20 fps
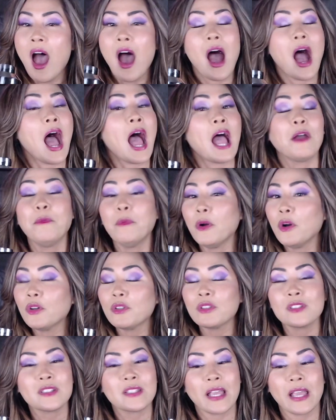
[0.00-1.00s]
I will
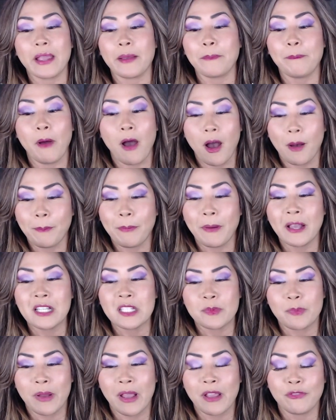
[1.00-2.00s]
say
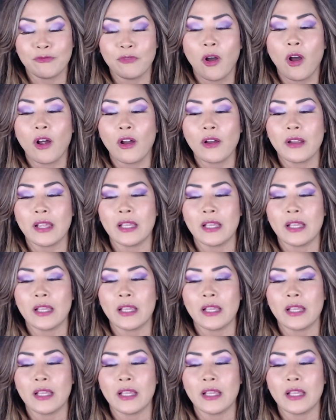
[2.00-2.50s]
Popeyes by far